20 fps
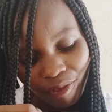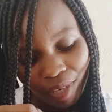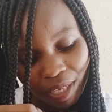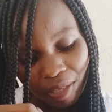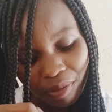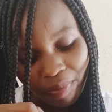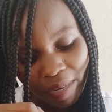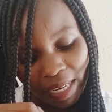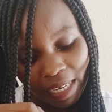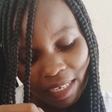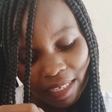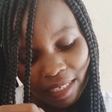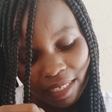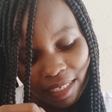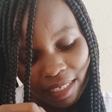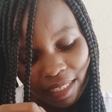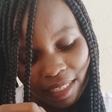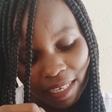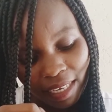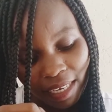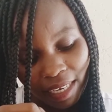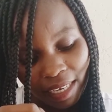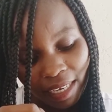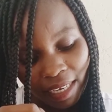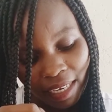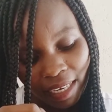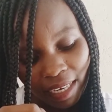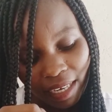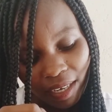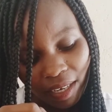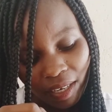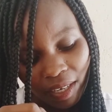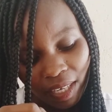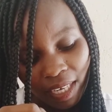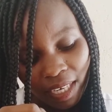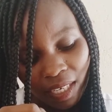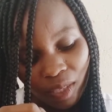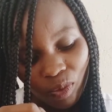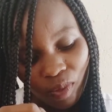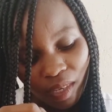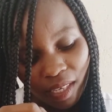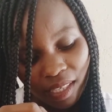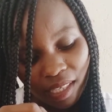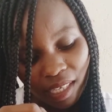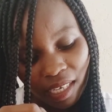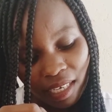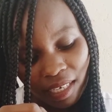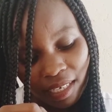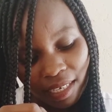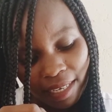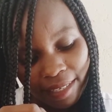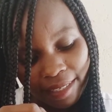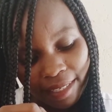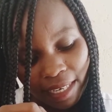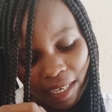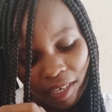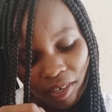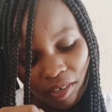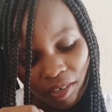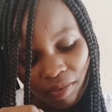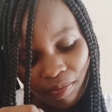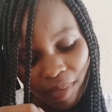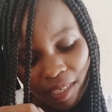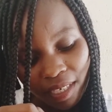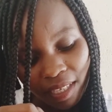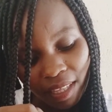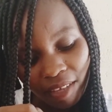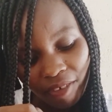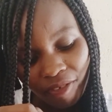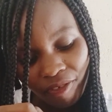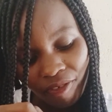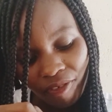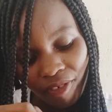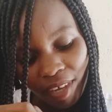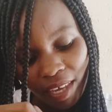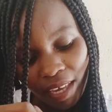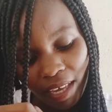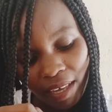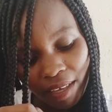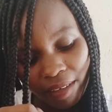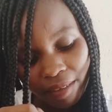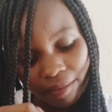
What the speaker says: we normally stay. Yes, we are staying natural, but the fear